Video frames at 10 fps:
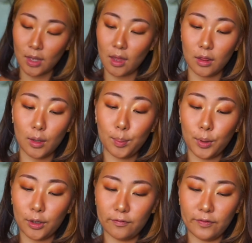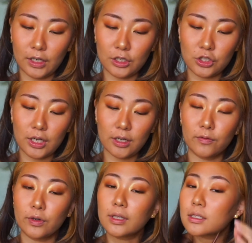The perfect shade
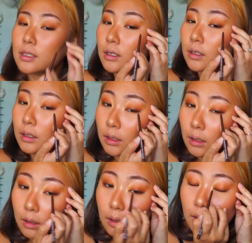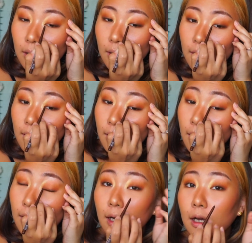for this one.
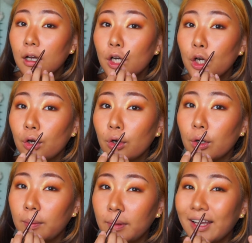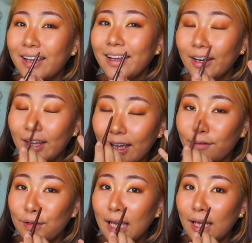And I'm gonna go a bit
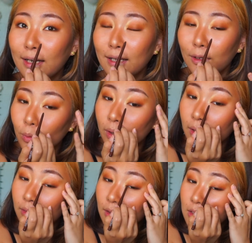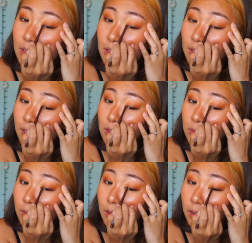heavy-handed with this as
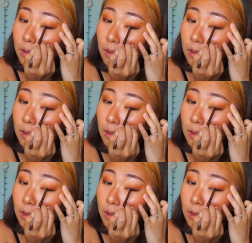well.